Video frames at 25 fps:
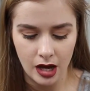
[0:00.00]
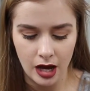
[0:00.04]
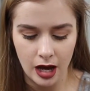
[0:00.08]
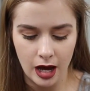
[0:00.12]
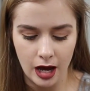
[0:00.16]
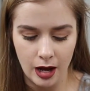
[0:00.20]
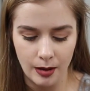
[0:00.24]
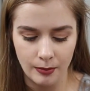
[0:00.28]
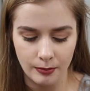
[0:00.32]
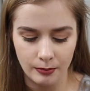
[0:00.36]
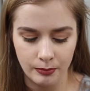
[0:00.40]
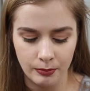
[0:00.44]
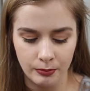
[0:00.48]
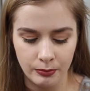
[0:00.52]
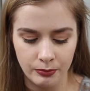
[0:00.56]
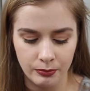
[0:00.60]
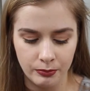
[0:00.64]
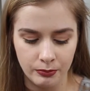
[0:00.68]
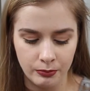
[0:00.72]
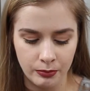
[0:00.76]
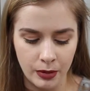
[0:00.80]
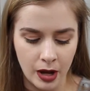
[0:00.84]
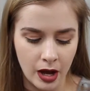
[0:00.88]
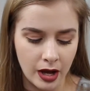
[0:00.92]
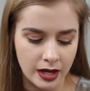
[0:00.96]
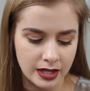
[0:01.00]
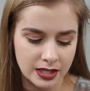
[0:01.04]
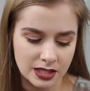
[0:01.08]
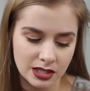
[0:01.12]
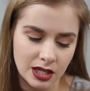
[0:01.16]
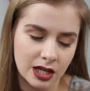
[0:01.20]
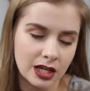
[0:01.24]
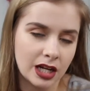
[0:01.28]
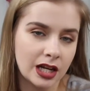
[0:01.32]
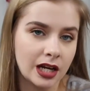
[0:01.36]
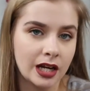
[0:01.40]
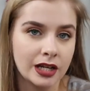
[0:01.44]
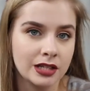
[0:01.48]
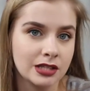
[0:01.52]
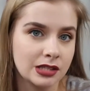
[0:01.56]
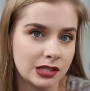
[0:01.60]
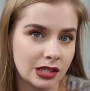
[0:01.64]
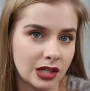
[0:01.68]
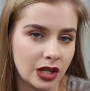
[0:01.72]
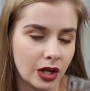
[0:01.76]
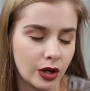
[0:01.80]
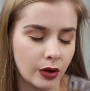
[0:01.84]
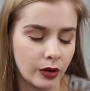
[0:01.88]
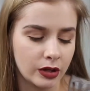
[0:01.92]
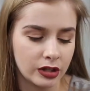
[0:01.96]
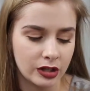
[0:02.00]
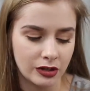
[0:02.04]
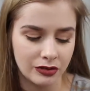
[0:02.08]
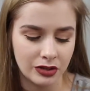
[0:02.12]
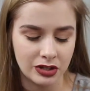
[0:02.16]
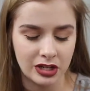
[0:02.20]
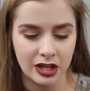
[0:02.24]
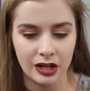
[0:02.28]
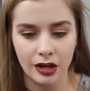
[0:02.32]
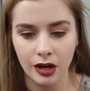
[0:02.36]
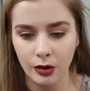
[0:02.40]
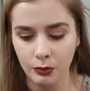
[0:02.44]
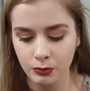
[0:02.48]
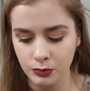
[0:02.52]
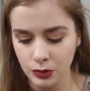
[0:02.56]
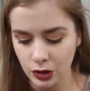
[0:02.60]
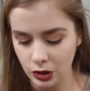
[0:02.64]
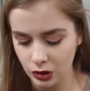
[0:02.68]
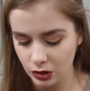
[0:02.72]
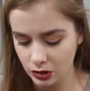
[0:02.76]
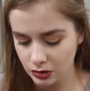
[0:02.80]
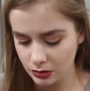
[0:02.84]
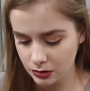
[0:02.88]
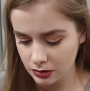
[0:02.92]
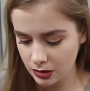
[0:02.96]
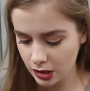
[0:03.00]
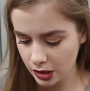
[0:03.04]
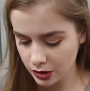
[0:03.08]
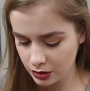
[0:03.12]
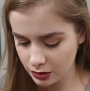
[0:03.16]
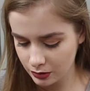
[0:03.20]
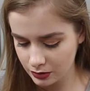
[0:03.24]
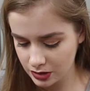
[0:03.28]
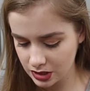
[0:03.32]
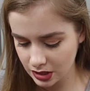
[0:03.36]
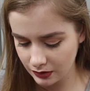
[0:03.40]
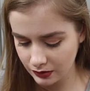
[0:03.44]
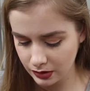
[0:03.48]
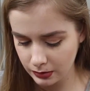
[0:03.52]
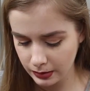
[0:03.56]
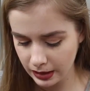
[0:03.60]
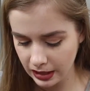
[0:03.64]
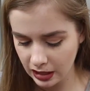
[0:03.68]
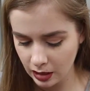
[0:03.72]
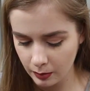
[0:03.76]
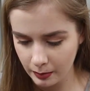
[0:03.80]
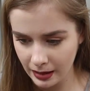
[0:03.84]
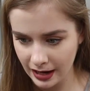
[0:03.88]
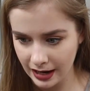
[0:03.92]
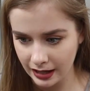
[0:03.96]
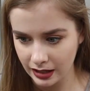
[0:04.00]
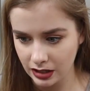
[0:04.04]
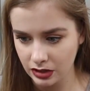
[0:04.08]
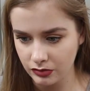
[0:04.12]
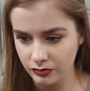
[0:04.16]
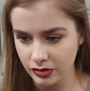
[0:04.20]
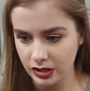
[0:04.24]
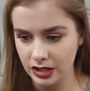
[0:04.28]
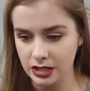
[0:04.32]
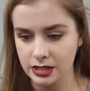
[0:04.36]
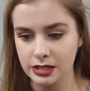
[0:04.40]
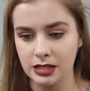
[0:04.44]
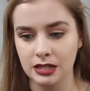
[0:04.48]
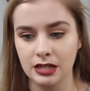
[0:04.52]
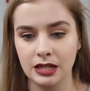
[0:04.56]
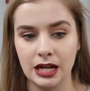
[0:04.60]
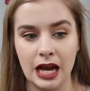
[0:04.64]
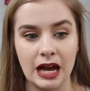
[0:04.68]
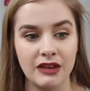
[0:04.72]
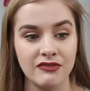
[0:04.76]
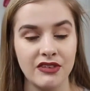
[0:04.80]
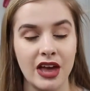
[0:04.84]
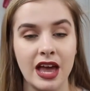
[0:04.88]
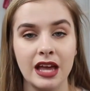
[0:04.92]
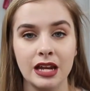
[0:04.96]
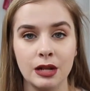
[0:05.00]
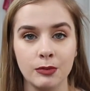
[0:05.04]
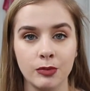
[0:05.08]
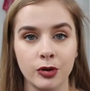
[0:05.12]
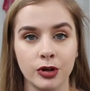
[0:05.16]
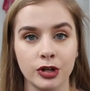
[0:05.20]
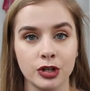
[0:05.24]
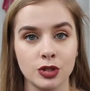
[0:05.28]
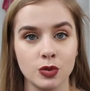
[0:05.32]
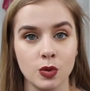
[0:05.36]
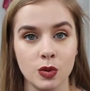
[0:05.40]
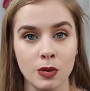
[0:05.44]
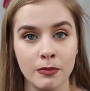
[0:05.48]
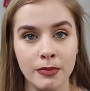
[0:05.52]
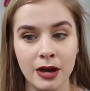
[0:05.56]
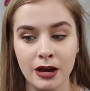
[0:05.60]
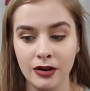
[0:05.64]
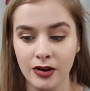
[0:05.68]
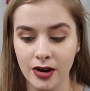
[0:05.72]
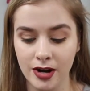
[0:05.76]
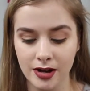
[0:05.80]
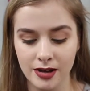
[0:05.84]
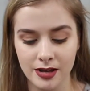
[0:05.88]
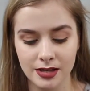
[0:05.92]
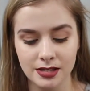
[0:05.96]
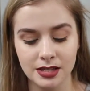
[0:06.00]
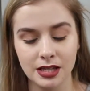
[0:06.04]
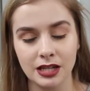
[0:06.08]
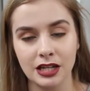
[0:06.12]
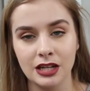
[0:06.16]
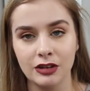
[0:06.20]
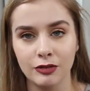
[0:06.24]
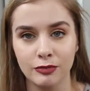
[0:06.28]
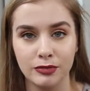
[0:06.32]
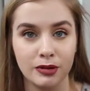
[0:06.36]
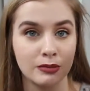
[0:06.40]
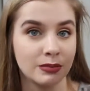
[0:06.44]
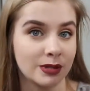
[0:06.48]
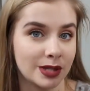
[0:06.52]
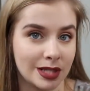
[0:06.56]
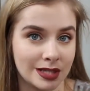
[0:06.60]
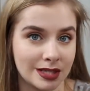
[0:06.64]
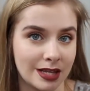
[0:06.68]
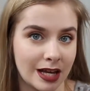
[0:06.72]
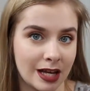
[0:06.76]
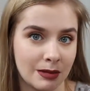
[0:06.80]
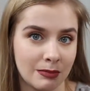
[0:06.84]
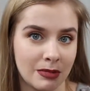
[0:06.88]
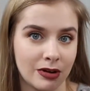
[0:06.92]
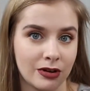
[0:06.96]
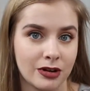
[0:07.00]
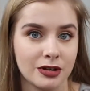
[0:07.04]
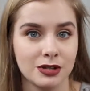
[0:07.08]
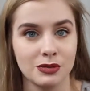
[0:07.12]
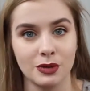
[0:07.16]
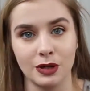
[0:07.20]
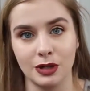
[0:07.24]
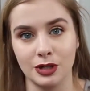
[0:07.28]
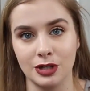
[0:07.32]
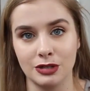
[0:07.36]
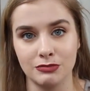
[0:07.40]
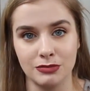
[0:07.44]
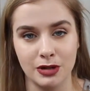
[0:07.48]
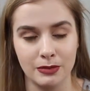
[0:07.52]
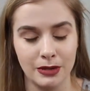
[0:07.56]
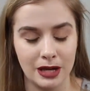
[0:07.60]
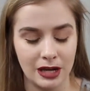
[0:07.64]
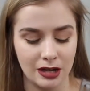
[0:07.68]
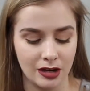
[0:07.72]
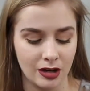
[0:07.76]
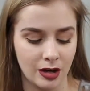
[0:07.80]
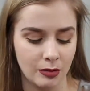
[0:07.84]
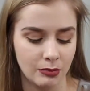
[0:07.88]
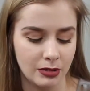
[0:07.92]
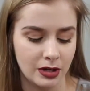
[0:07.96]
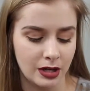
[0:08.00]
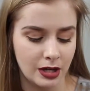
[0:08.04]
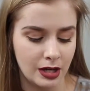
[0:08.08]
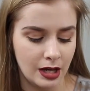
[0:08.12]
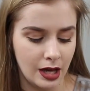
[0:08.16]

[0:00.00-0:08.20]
Um, but it's kind of nice to know. The other day I took a little stuff in a makeup bag and then realised I didn't have any products with a mirror. Suddenly remembered this had a mirror so I could do my makeup.